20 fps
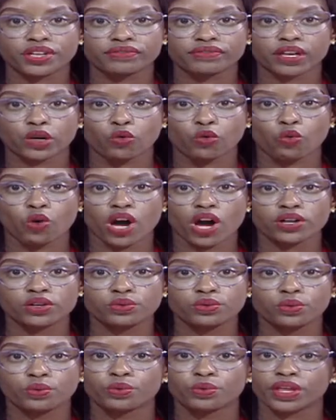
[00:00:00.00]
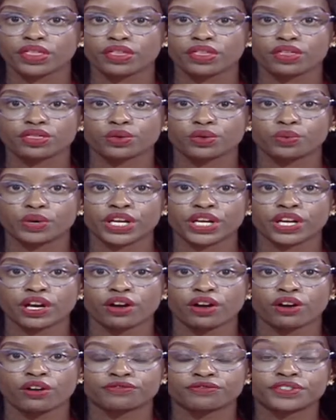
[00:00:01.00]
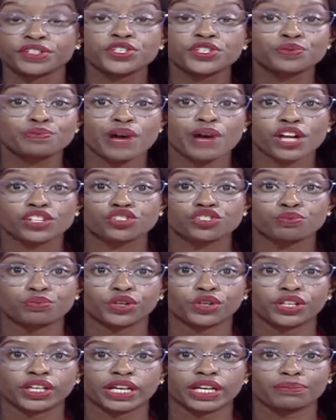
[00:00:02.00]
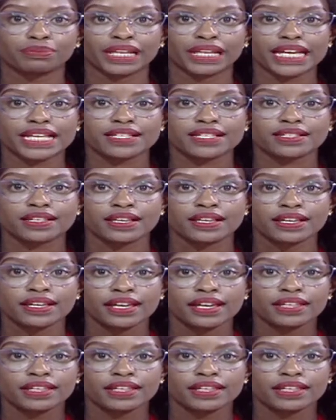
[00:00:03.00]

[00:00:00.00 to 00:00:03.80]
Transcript: 7-1, with the winner of this match booking a place